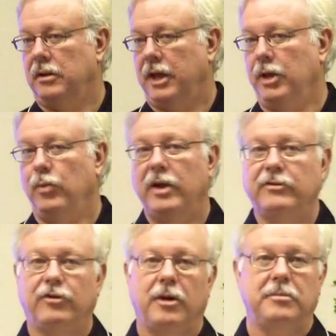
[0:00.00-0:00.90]
he
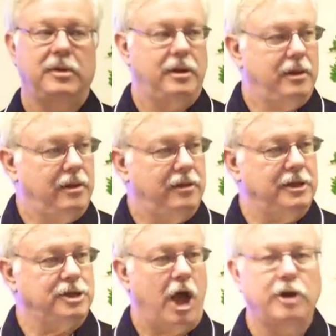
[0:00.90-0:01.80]
went from
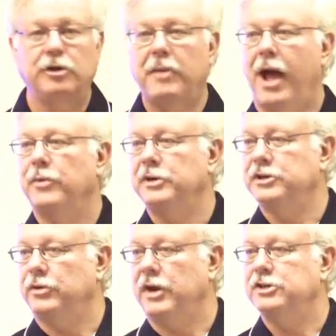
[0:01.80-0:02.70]
this 100-mile
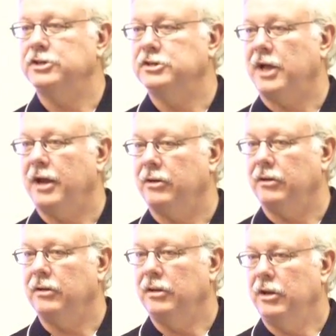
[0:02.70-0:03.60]
regeneration
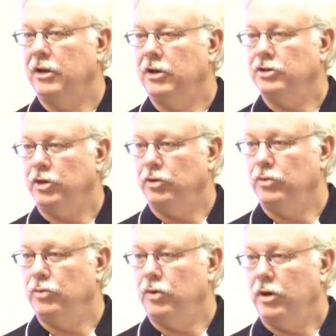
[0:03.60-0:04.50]
cycle
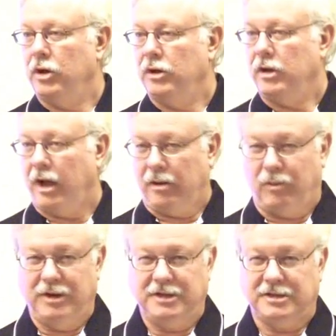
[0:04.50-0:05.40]
to,
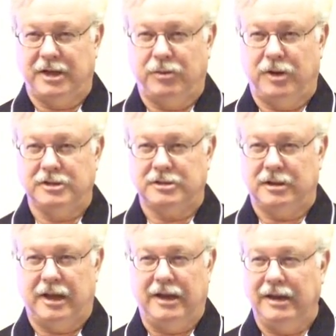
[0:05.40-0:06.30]
what did he say it was,
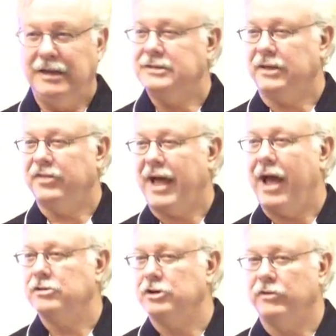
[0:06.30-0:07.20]
at least
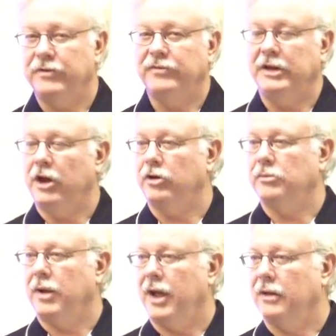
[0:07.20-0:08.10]
1,000 or
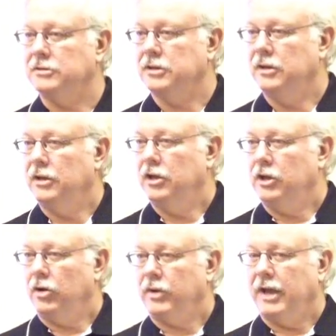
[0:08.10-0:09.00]
1,500 miles.
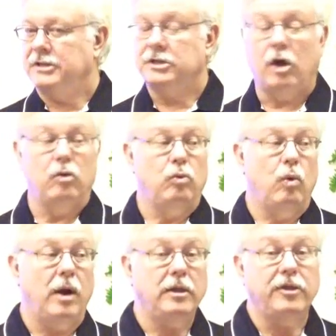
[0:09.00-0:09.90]
Okay, so
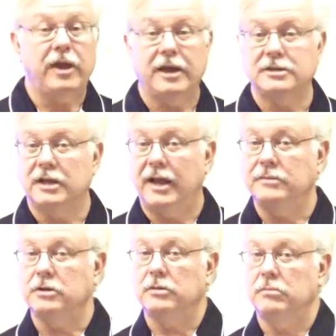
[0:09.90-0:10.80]
one of the things that
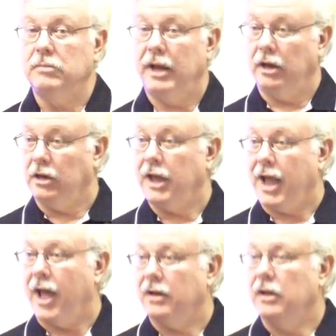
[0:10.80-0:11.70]
AMSOIL may look
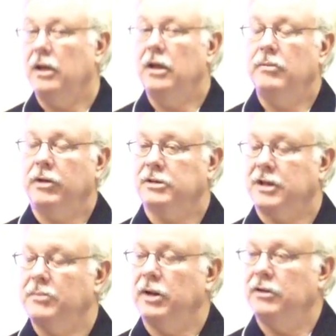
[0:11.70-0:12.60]
at, because
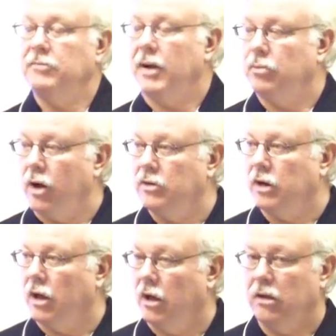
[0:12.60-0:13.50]
I believe my
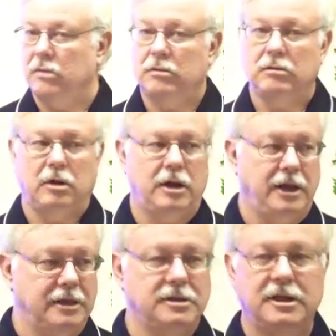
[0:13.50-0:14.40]
brother-in-law and
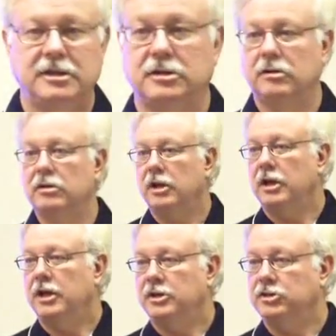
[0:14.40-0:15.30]
his diesel is